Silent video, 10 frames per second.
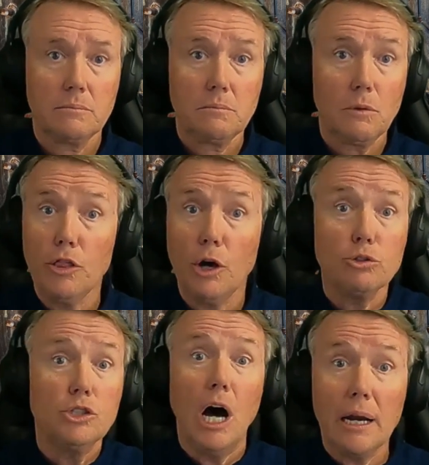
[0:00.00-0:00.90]
Those
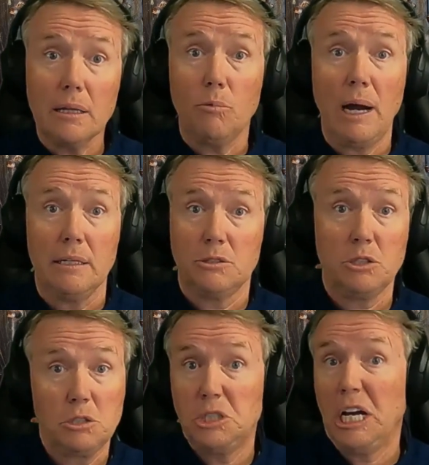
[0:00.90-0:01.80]
not on the whitelist,
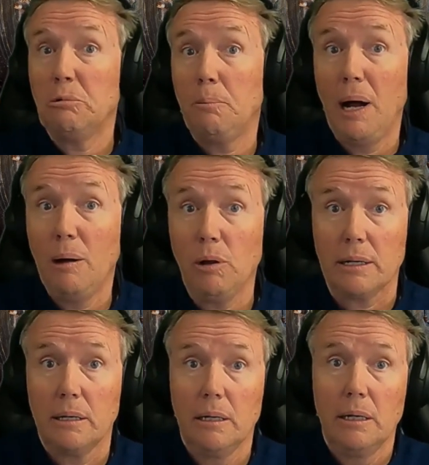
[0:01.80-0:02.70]
just the general public,
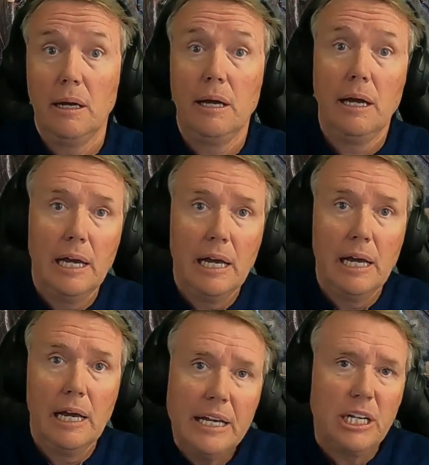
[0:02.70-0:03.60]

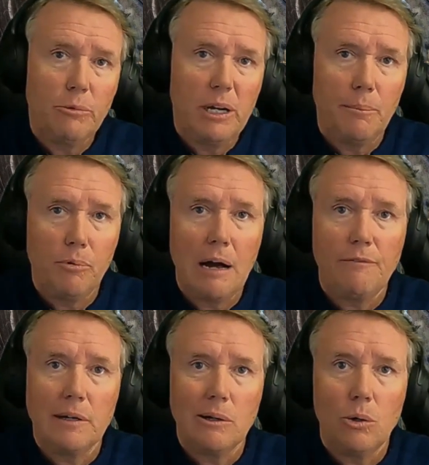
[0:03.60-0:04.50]
they generate a
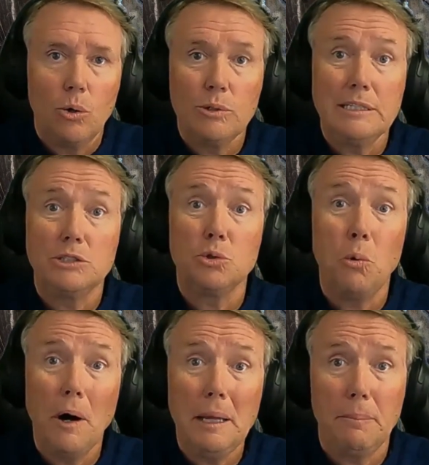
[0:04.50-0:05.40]
profit only
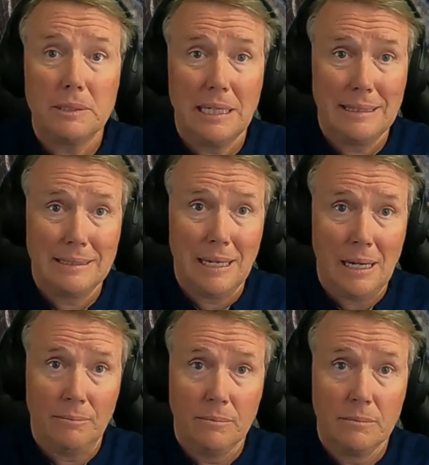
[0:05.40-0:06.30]
20% of the
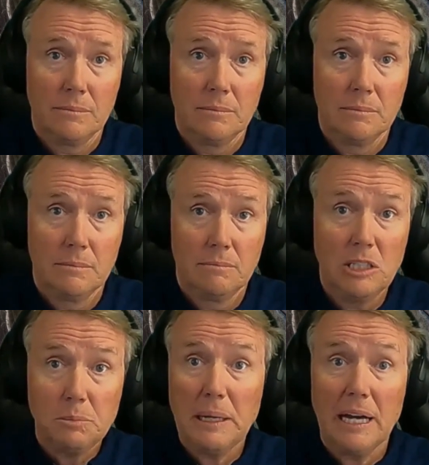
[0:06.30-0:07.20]
time. This
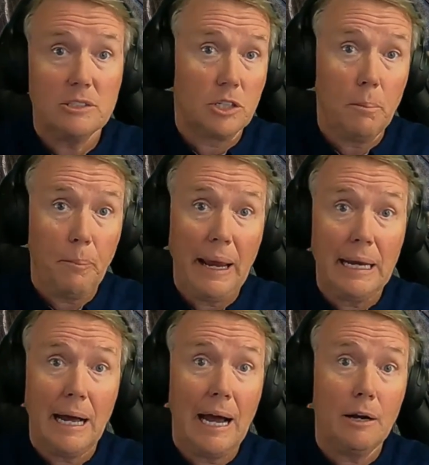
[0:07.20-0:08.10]
is because they're paying
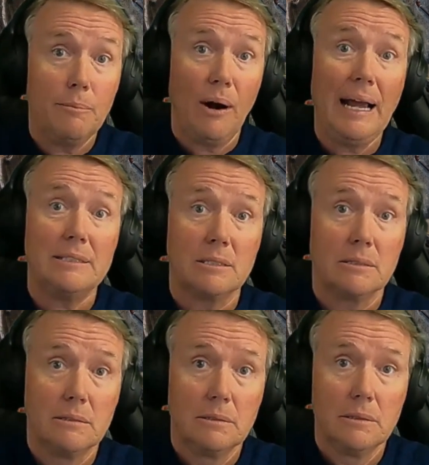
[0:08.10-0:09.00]
a higher price.
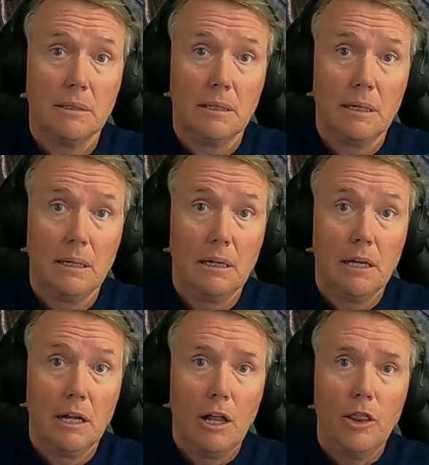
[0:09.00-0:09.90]

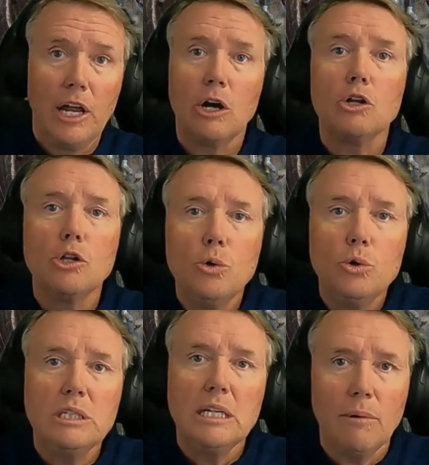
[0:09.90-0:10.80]
They're
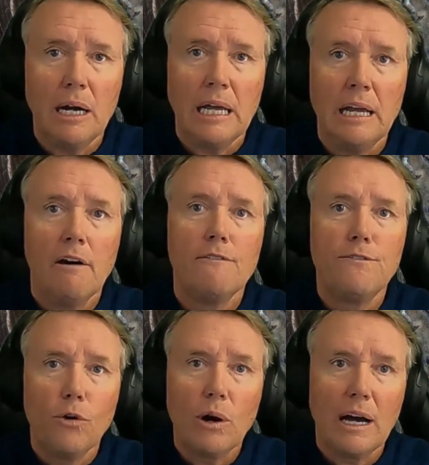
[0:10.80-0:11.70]
losing money
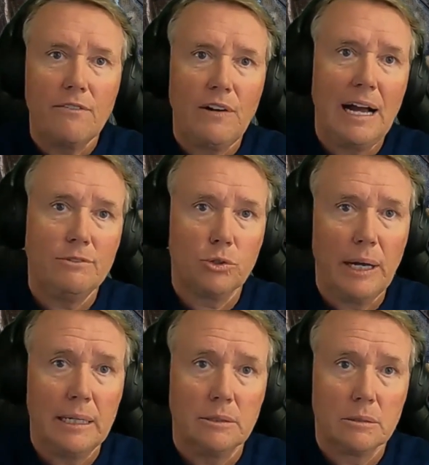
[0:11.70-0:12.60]
4 out of 5
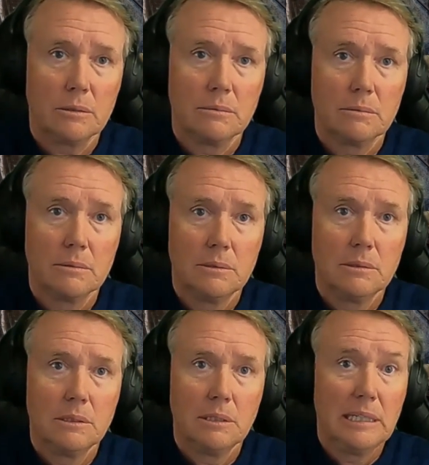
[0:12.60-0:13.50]
trades.
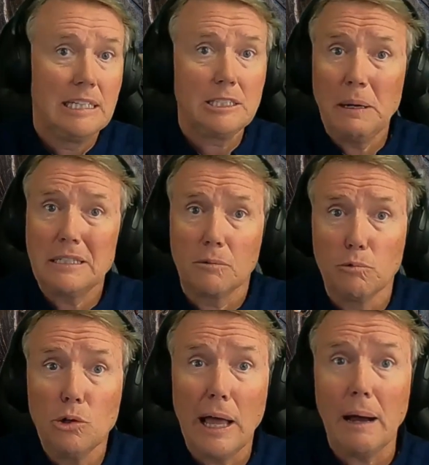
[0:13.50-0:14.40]
This makes a
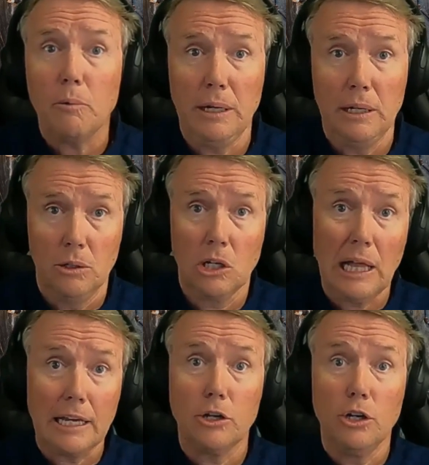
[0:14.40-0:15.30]
roulette wheel look
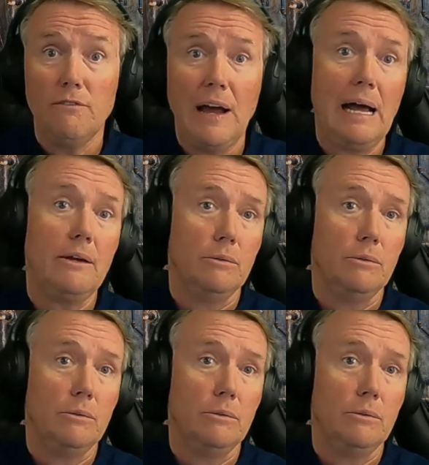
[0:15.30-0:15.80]
like a good value.